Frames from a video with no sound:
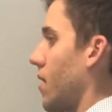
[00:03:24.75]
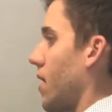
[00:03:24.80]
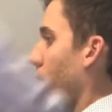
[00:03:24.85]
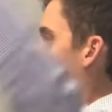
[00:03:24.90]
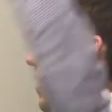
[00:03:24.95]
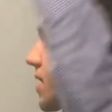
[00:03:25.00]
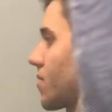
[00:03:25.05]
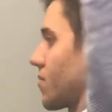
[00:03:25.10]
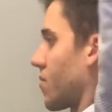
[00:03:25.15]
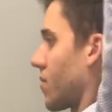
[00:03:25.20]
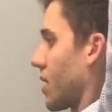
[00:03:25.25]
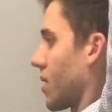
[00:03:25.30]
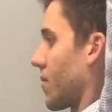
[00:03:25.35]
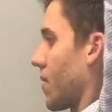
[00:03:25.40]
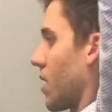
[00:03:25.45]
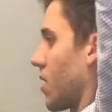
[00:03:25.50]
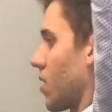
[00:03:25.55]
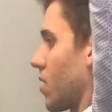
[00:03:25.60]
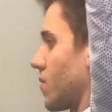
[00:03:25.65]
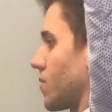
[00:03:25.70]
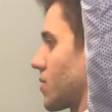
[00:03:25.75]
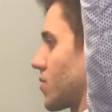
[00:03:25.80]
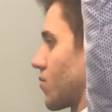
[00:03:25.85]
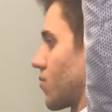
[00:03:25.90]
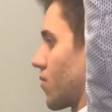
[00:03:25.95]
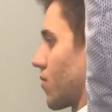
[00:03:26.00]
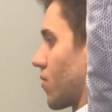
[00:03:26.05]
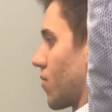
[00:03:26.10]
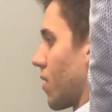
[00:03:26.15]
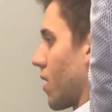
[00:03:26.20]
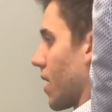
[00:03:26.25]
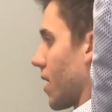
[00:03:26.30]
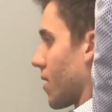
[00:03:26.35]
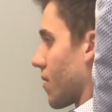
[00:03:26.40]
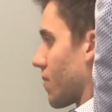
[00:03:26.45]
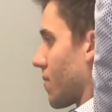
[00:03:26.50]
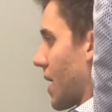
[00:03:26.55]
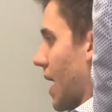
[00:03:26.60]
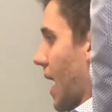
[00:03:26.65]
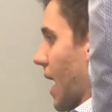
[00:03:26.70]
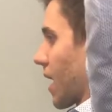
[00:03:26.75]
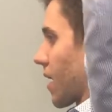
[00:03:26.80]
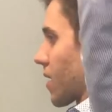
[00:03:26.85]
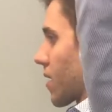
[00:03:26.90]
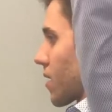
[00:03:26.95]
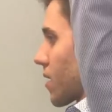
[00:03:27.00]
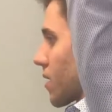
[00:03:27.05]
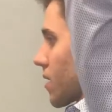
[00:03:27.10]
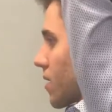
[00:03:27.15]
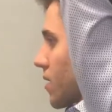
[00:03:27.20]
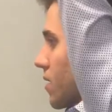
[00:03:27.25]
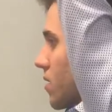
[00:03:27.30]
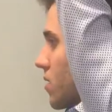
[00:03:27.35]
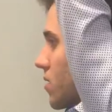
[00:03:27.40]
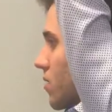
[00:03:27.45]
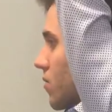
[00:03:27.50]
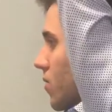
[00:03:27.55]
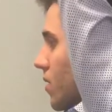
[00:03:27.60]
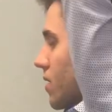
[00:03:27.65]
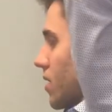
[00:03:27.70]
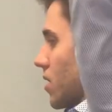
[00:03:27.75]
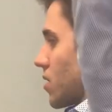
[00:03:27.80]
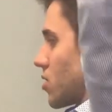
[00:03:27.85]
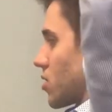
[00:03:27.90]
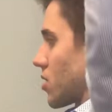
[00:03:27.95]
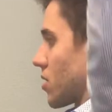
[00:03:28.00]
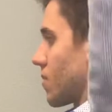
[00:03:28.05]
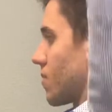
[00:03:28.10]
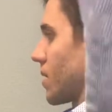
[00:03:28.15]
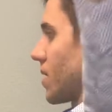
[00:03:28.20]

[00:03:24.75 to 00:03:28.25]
I can bring my arms right back to where they should